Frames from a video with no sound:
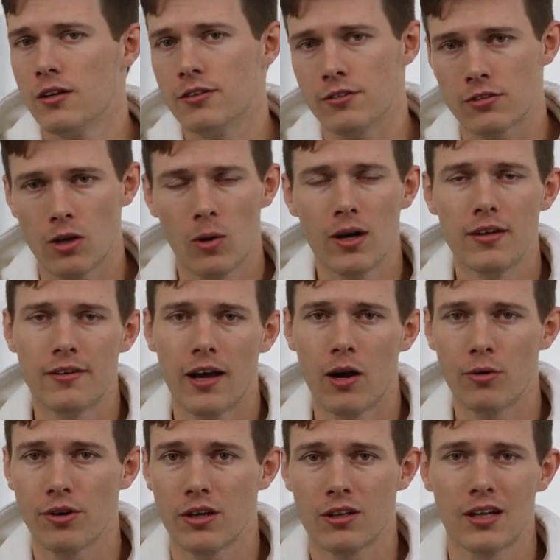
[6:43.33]
Just go on
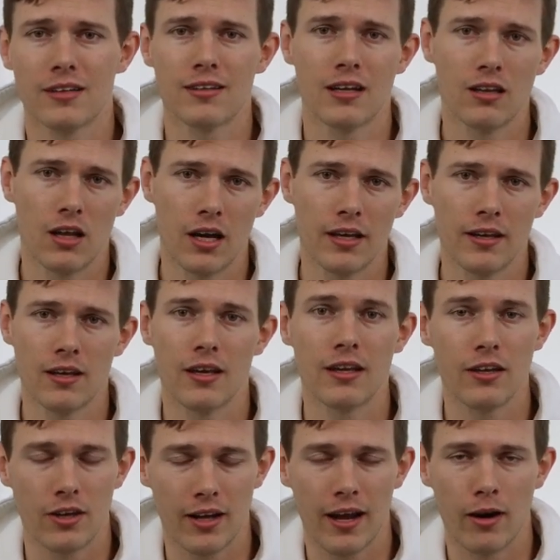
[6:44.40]
down and click that link
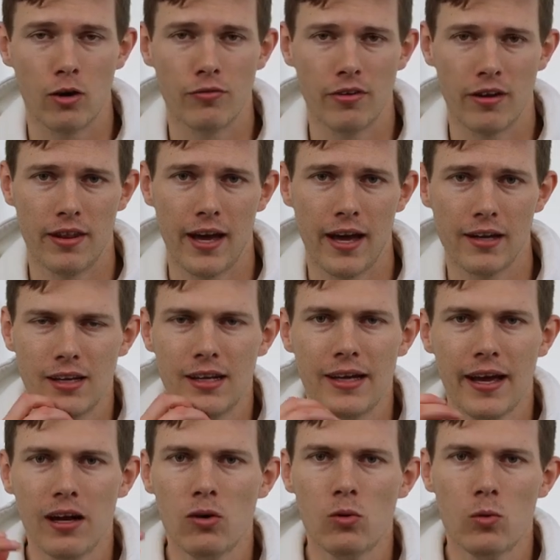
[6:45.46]
and you can head over to that. And
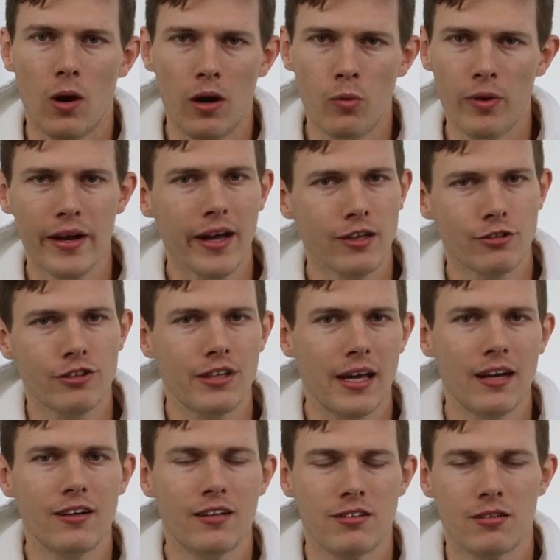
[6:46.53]
now I want to actually
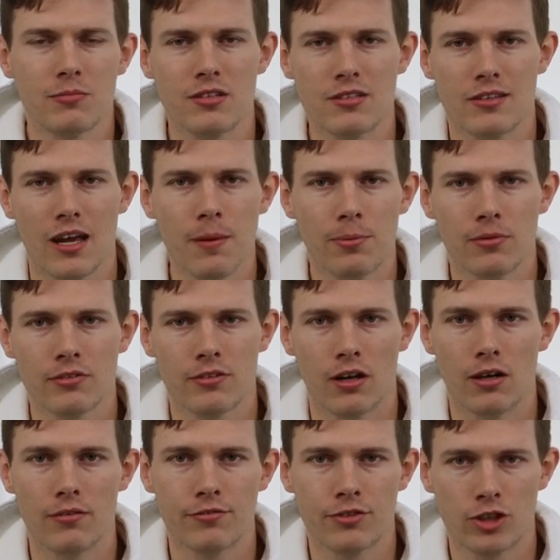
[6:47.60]
get into some examples
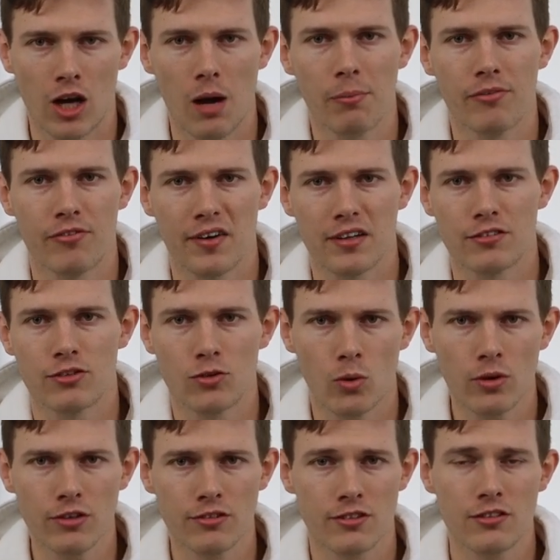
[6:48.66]
of Shopify stores.